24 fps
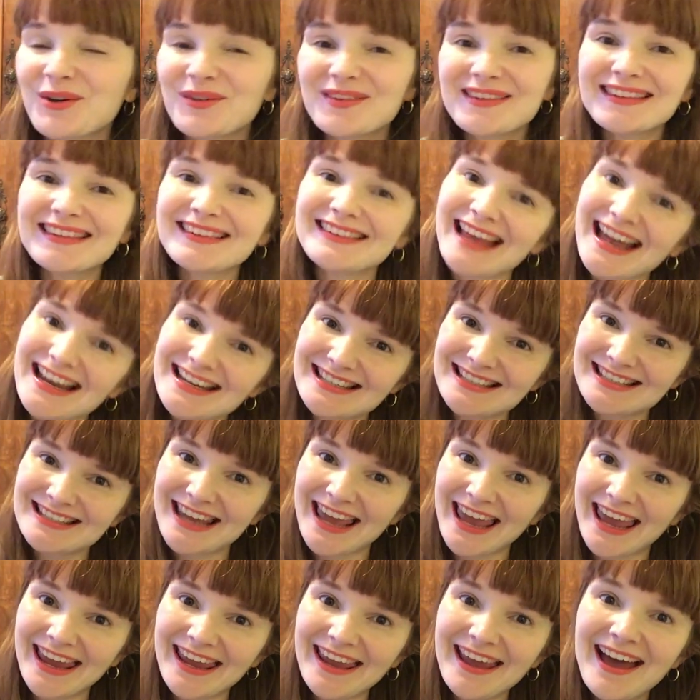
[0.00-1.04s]
On
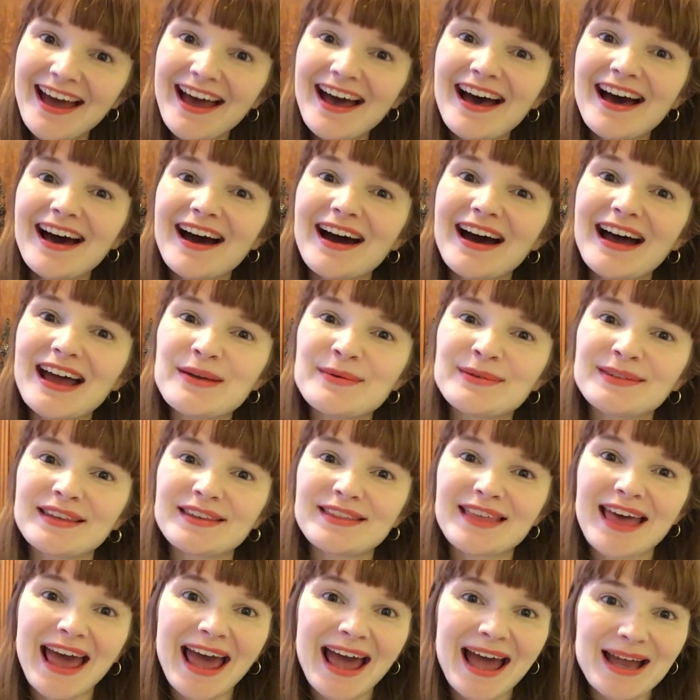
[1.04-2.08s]
Saturday, I was
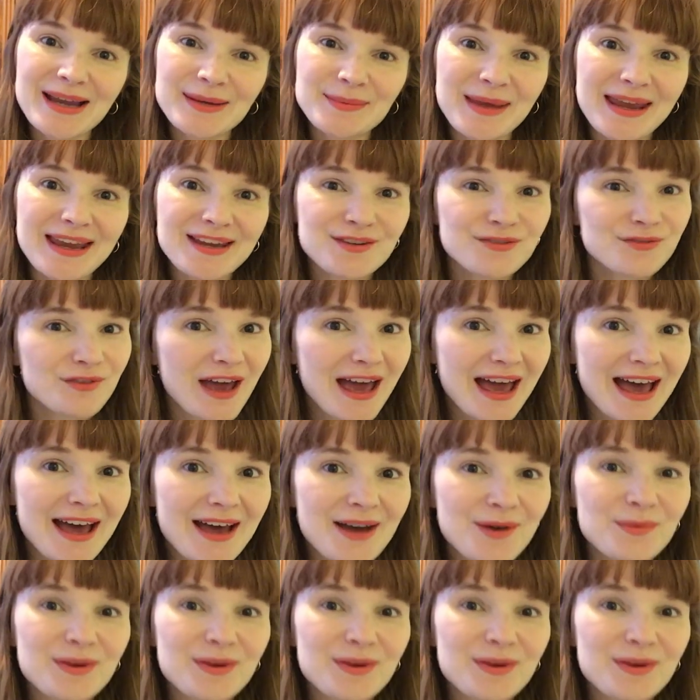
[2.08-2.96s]
at the Handmade Fair,